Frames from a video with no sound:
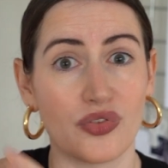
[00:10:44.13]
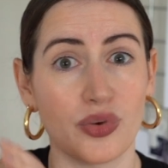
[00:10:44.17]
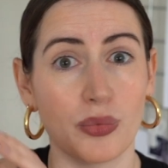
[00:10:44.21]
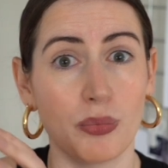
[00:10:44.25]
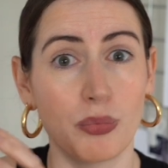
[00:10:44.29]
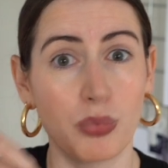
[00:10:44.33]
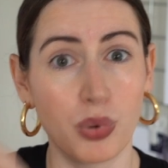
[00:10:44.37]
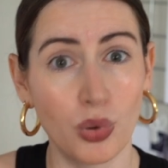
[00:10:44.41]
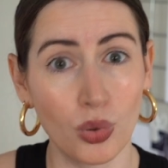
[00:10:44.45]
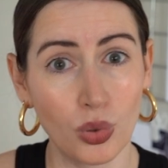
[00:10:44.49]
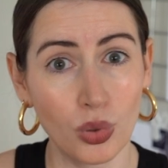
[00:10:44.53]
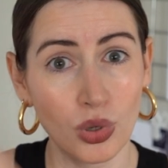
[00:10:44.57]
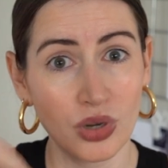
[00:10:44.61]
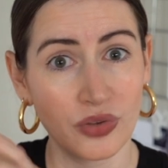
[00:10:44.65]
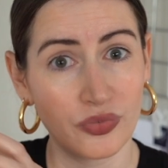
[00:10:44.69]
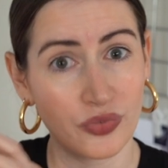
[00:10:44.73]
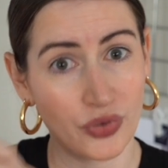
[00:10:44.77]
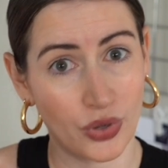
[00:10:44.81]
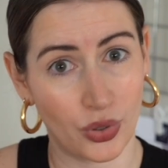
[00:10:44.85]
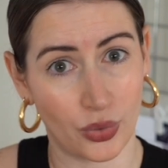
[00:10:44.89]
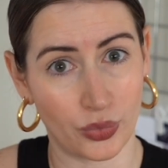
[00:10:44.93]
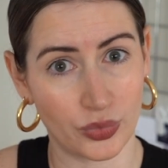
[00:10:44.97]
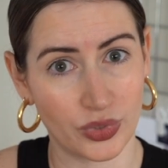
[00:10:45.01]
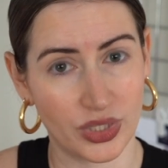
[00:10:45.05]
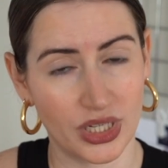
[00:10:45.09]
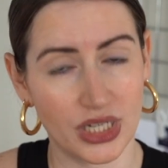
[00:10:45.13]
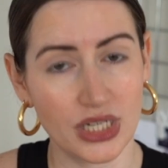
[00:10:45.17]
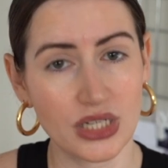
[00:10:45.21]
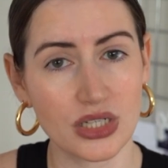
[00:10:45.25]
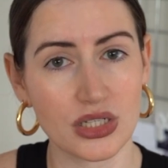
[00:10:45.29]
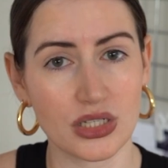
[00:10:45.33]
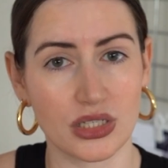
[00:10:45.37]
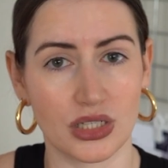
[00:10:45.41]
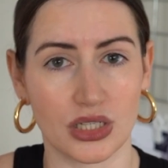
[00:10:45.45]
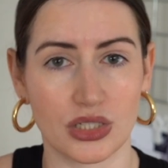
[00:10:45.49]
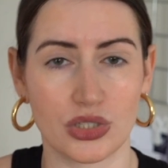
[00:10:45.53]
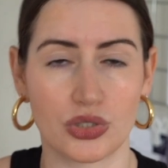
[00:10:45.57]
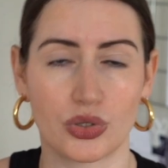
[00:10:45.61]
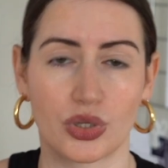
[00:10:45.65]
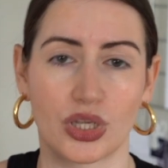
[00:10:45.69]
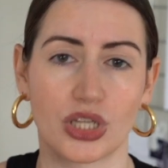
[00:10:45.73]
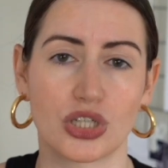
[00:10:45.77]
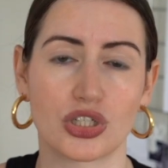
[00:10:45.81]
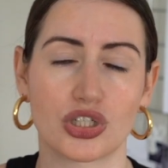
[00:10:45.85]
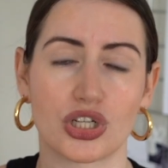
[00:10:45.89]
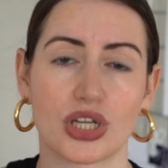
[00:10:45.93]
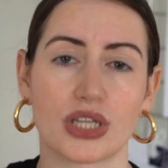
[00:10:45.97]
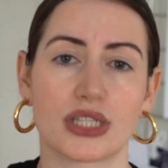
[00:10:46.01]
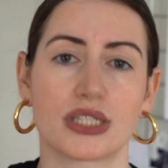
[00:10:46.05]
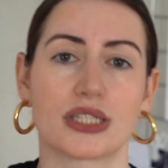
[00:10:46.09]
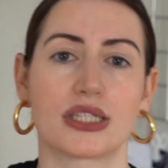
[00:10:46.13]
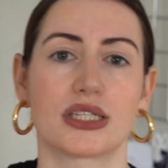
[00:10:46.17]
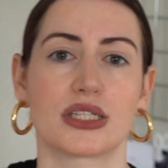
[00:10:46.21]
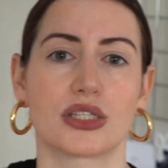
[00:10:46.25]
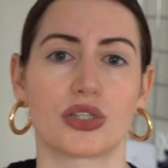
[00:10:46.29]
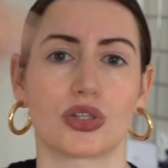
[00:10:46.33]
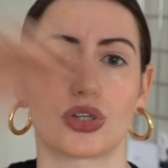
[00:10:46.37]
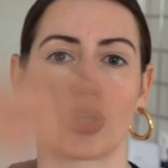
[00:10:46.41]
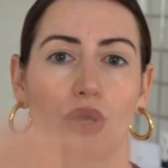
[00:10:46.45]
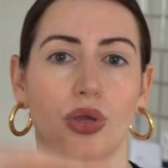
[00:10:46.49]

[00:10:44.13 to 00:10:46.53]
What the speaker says: pool of content that you can just,